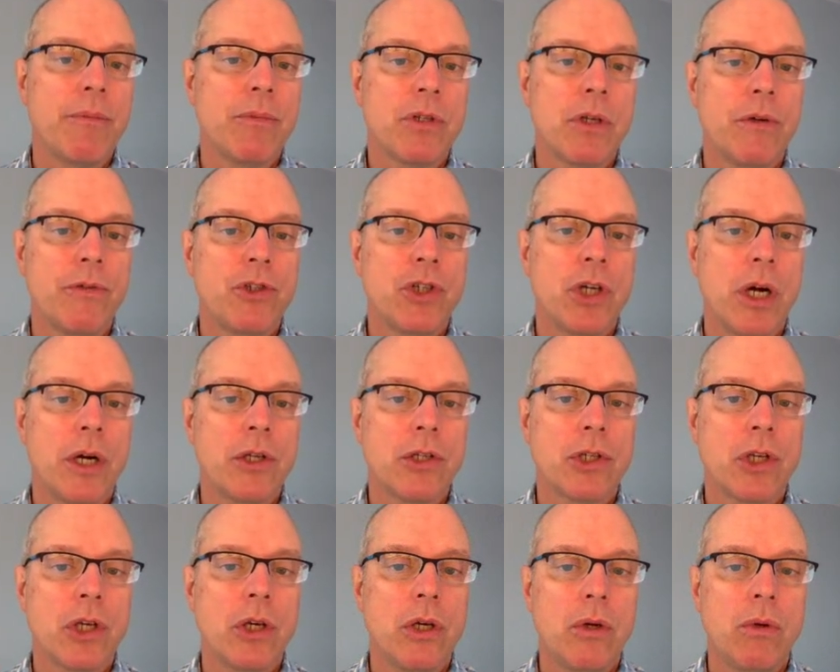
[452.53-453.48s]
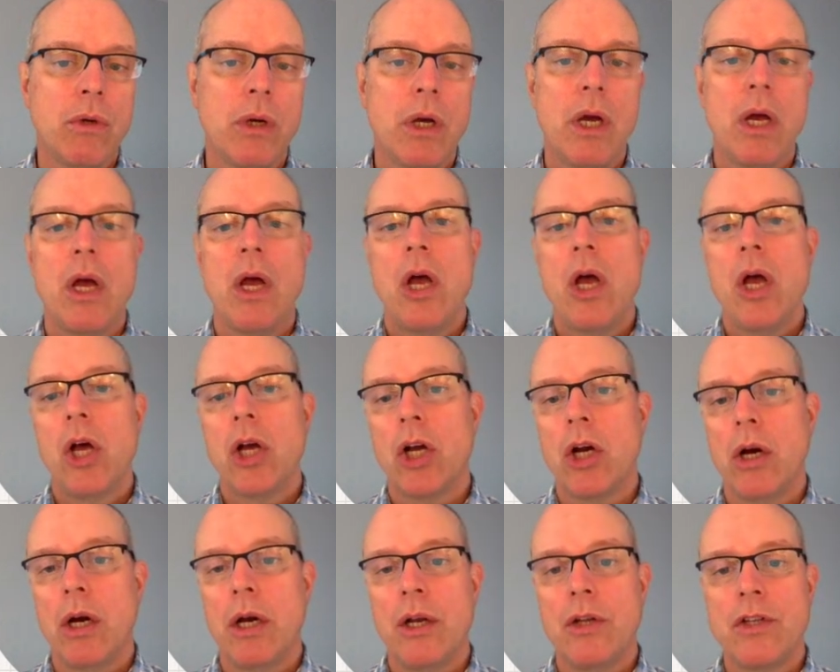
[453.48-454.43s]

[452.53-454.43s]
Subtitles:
So if charge is Q, current